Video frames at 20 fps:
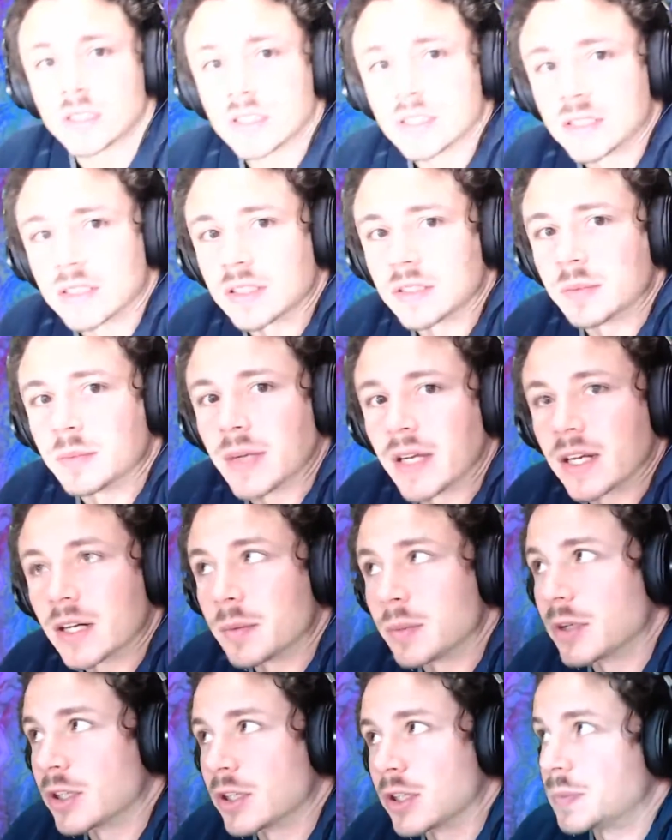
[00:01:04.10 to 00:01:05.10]
this doesn't matter
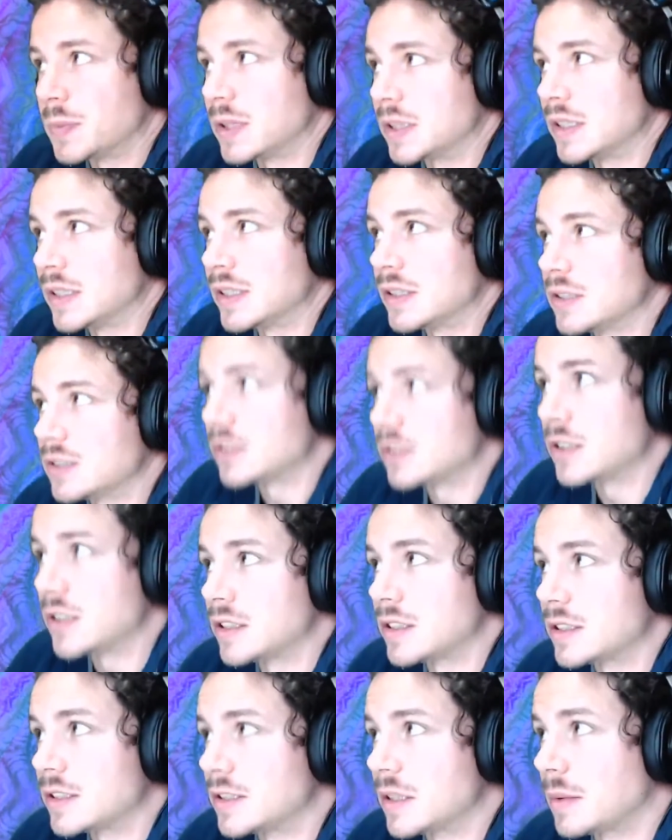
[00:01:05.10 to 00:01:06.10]
much, but this is
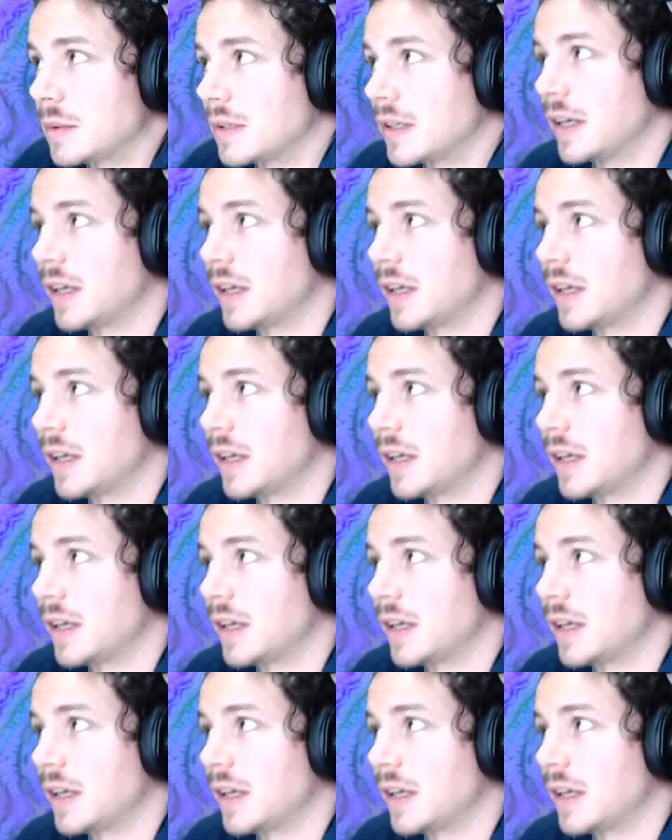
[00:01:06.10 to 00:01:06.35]
just something